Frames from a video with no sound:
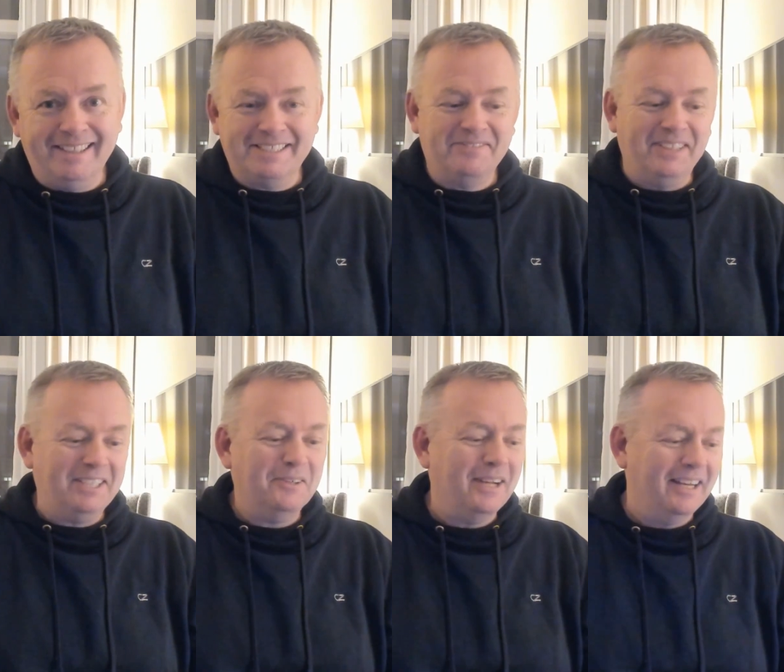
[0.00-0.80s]
this
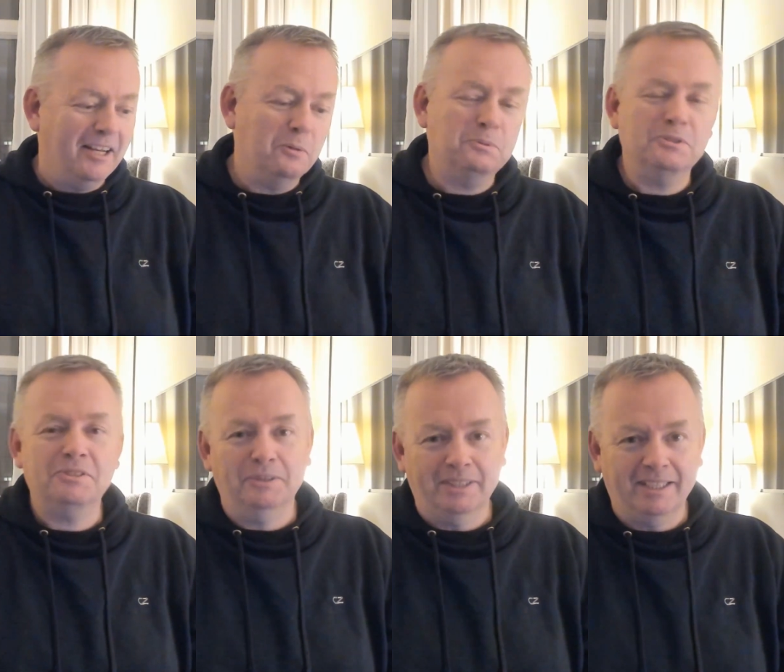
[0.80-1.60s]
video, and I hope to
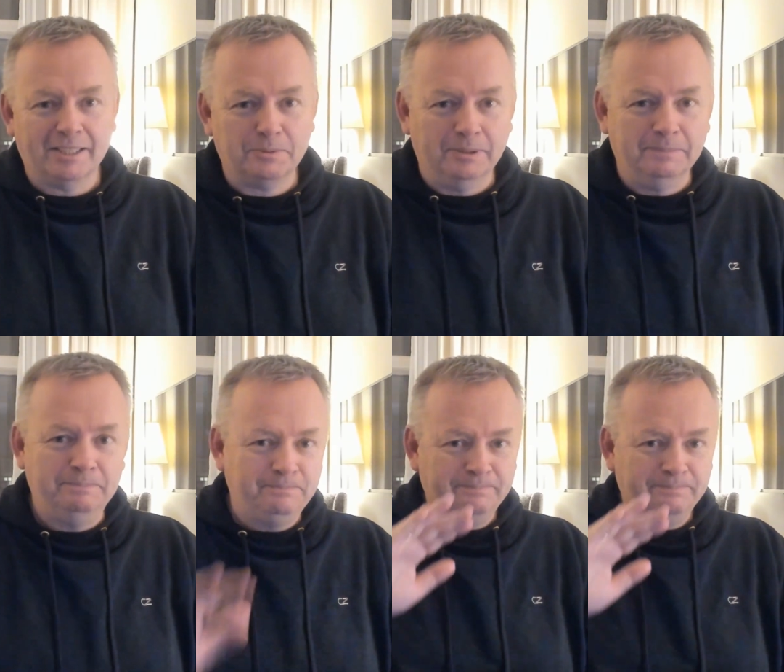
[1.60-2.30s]
see you in the next one.